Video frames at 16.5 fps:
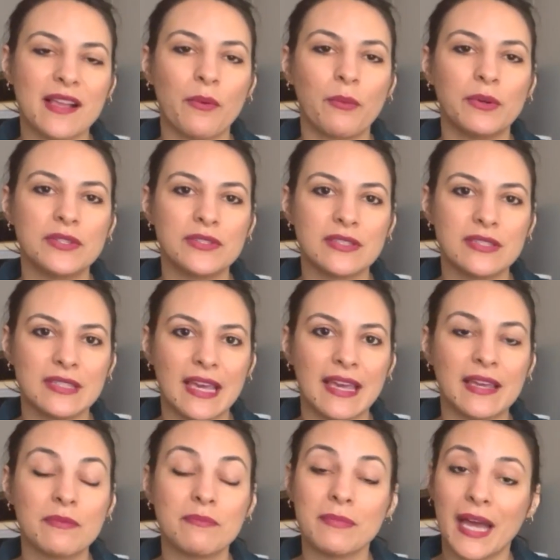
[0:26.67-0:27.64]
I want to
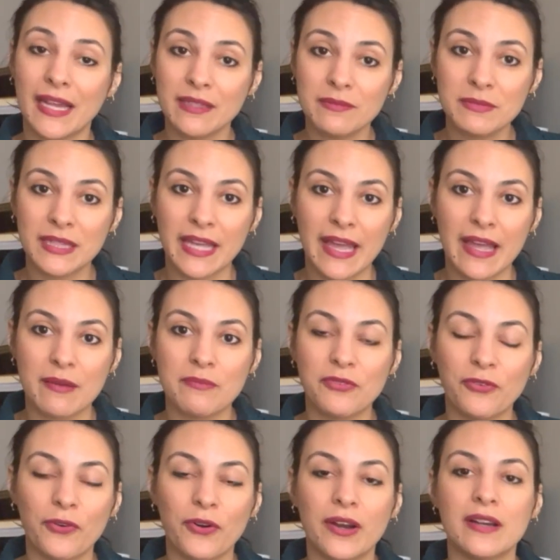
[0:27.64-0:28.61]
thank Madam Glam
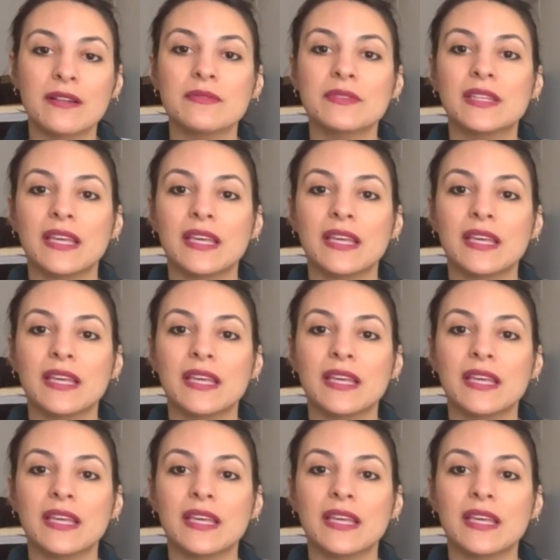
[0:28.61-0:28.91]
for